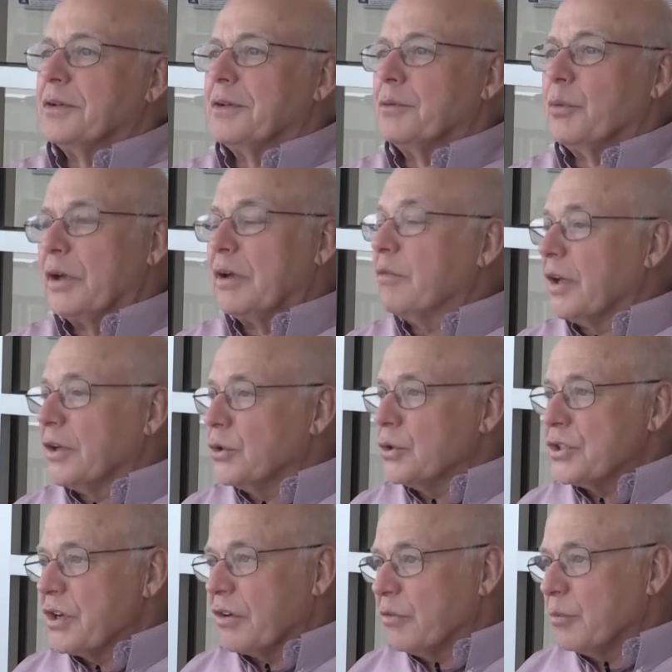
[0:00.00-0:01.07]
reinvent
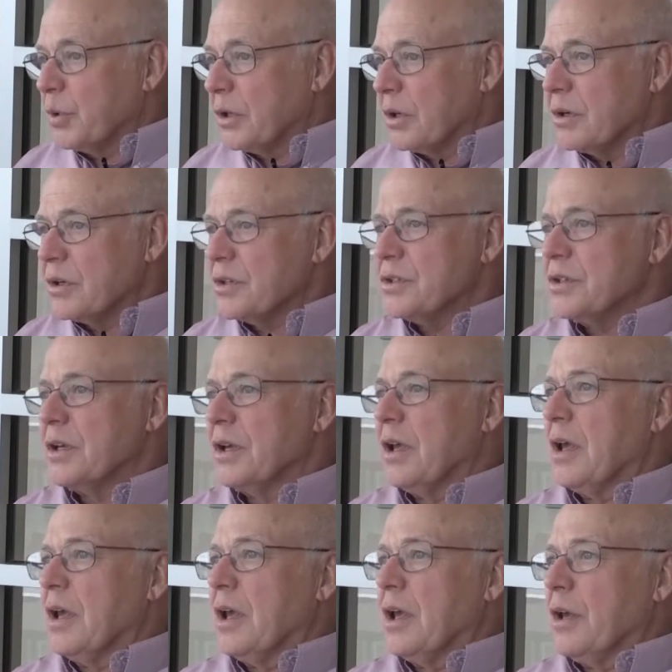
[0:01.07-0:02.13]
yourself, because
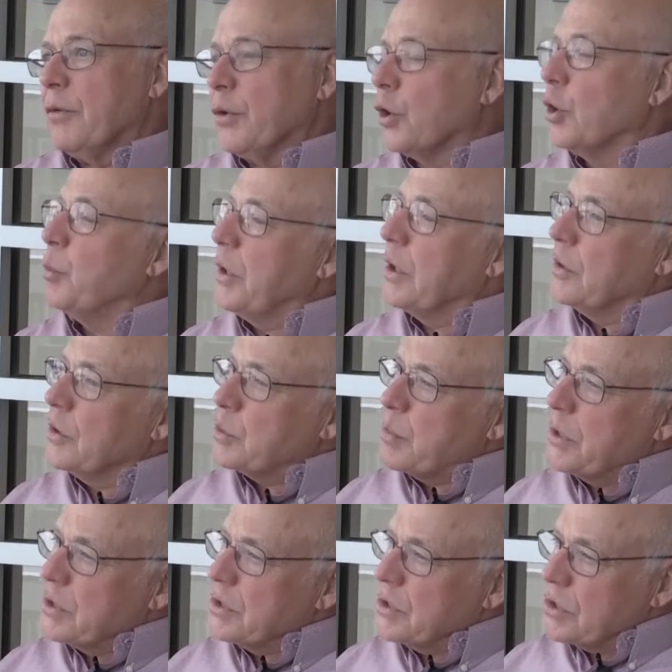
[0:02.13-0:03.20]
if you're going to be in this
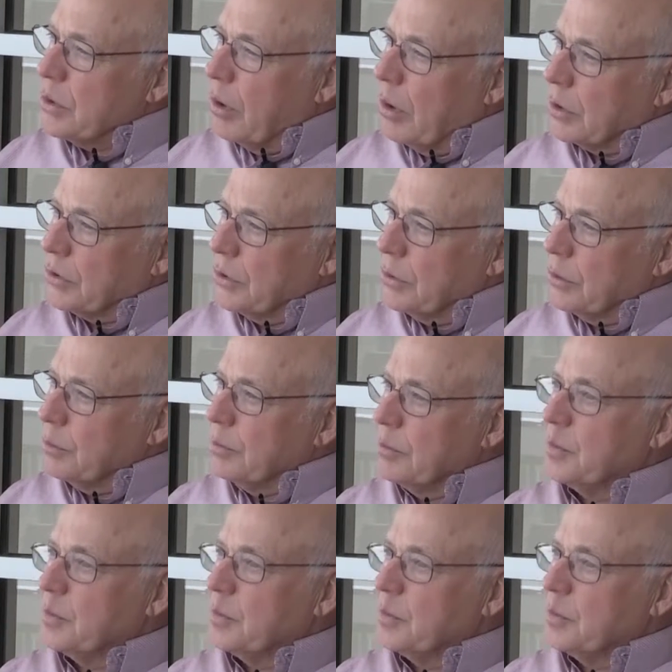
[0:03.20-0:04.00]
business long term,